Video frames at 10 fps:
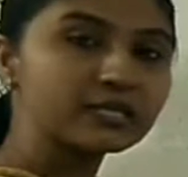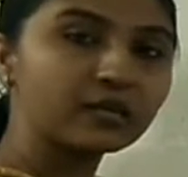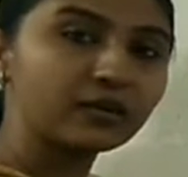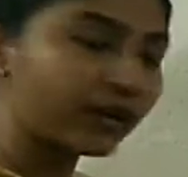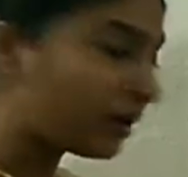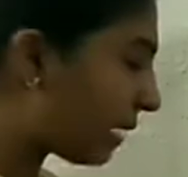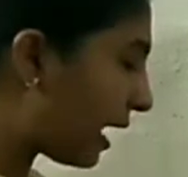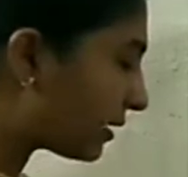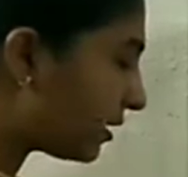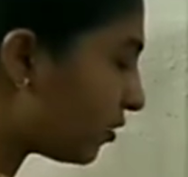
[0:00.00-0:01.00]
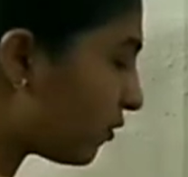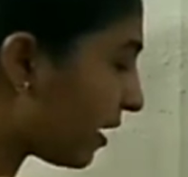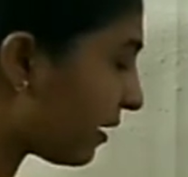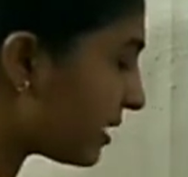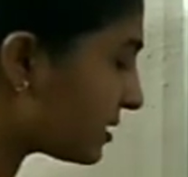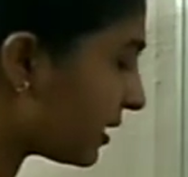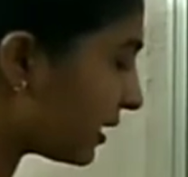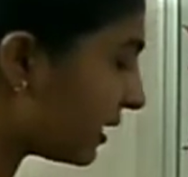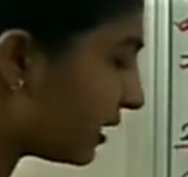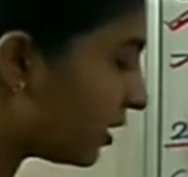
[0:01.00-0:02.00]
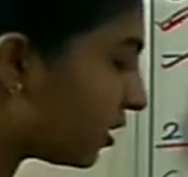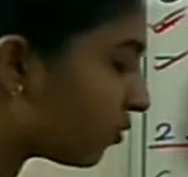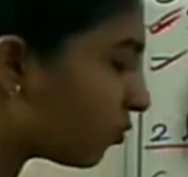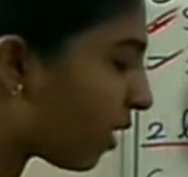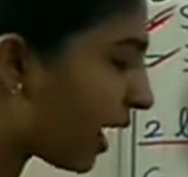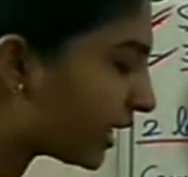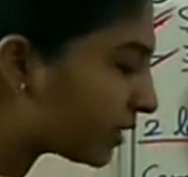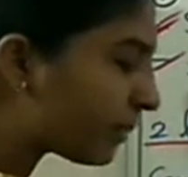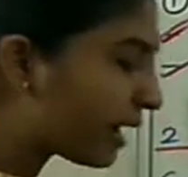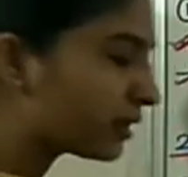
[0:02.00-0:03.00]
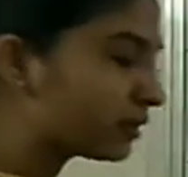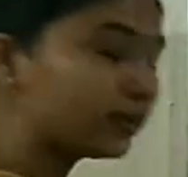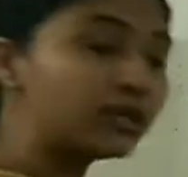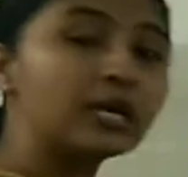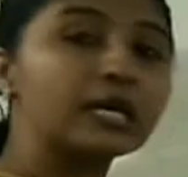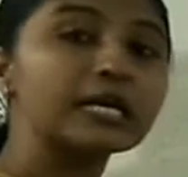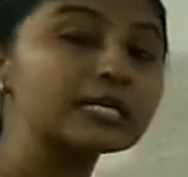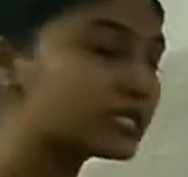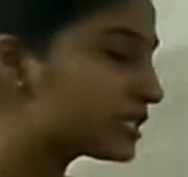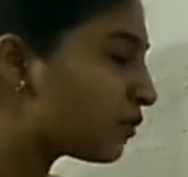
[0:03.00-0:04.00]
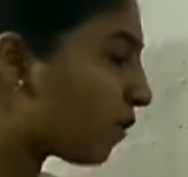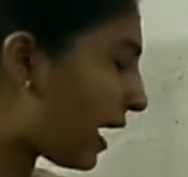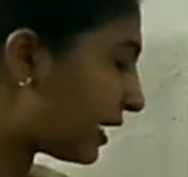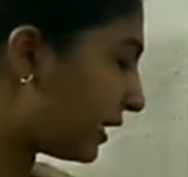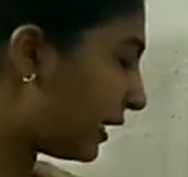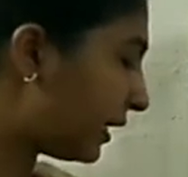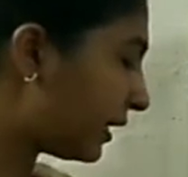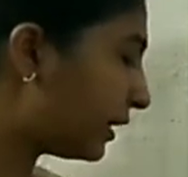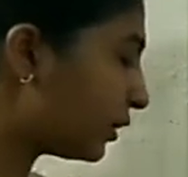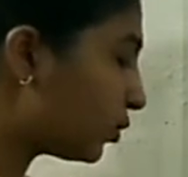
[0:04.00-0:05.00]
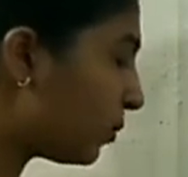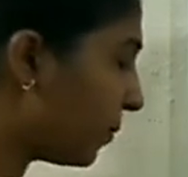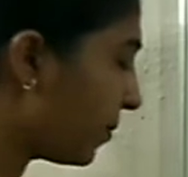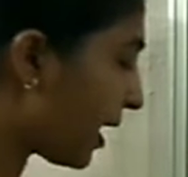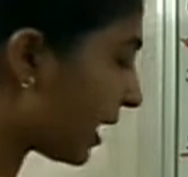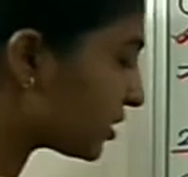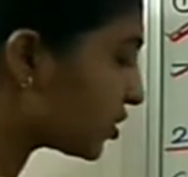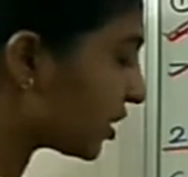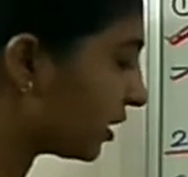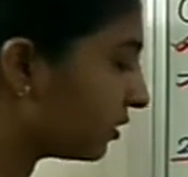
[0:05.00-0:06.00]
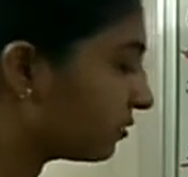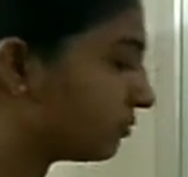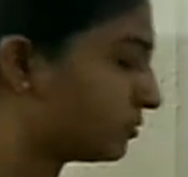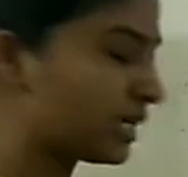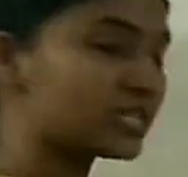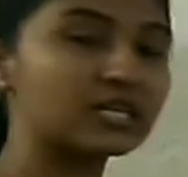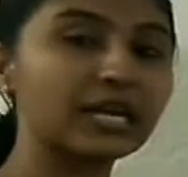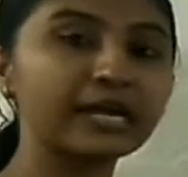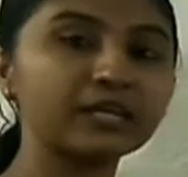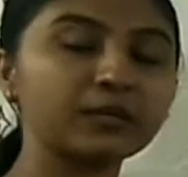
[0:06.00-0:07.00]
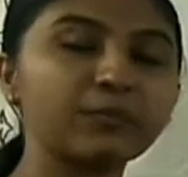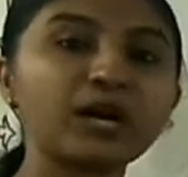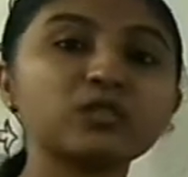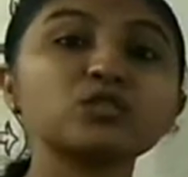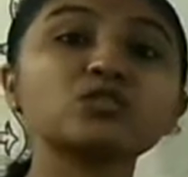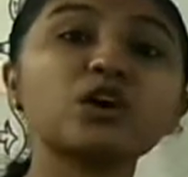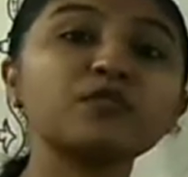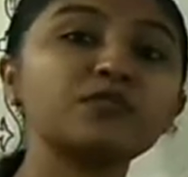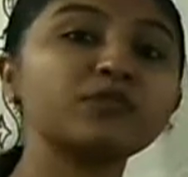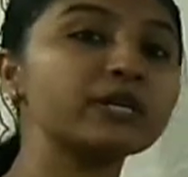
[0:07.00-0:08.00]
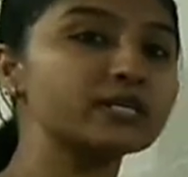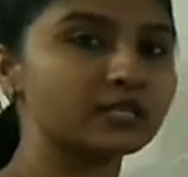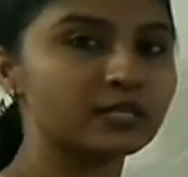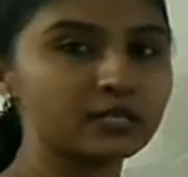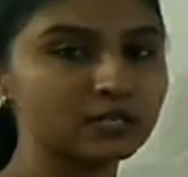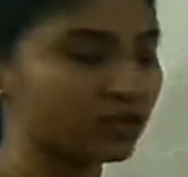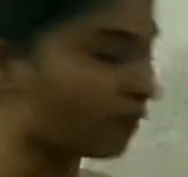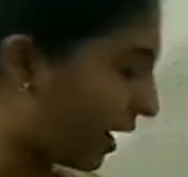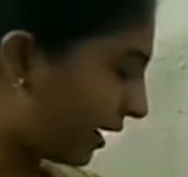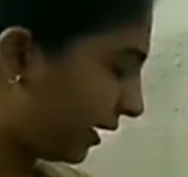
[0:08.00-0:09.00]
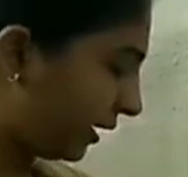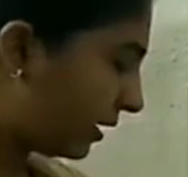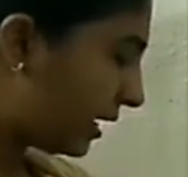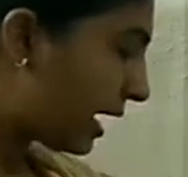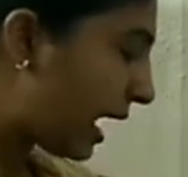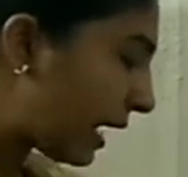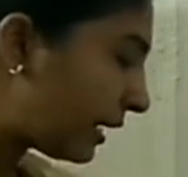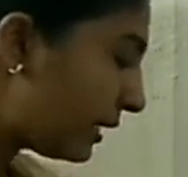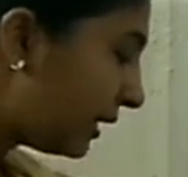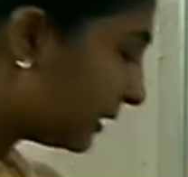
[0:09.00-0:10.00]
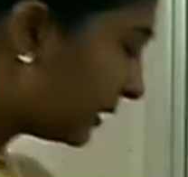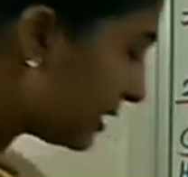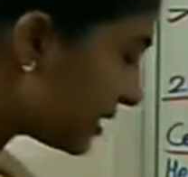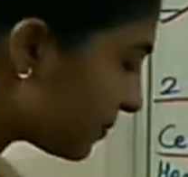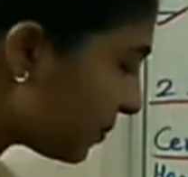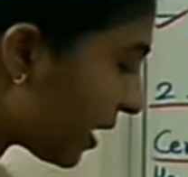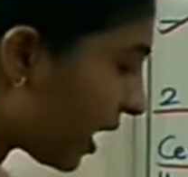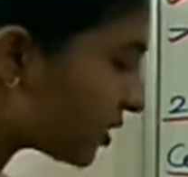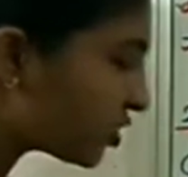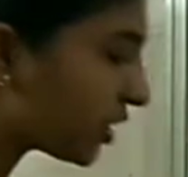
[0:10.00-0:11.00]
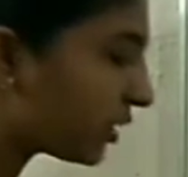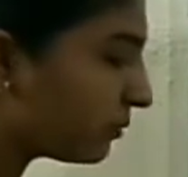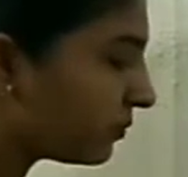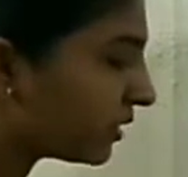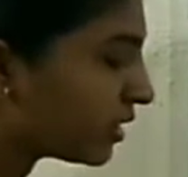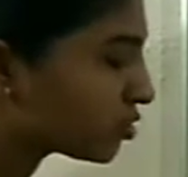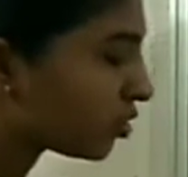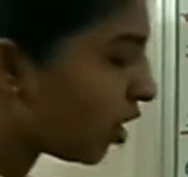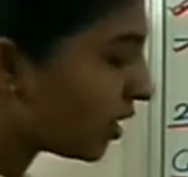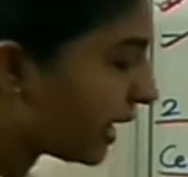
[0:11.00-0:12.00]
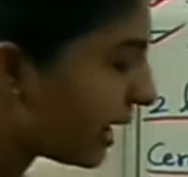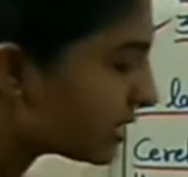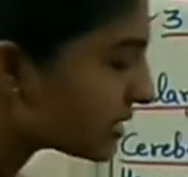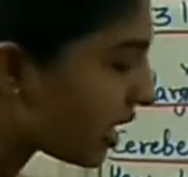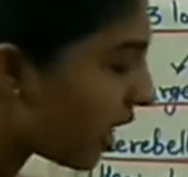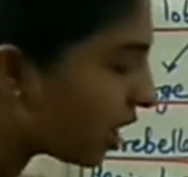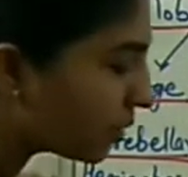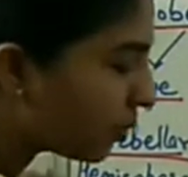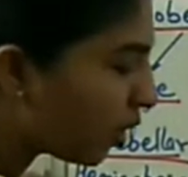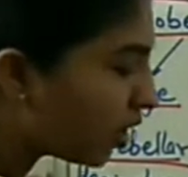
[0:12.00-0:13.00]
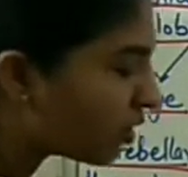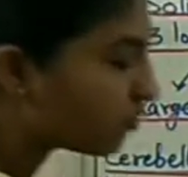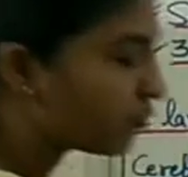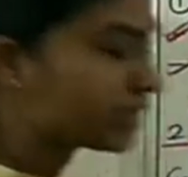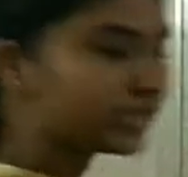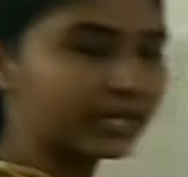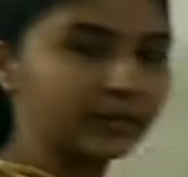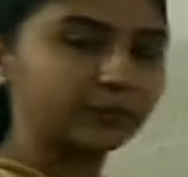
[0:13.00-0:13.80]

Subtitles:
is the grey matter, whereas the inner white matter is divided into branching, just like the branches of trees, it is divided. And this branching is called as arbor vitae.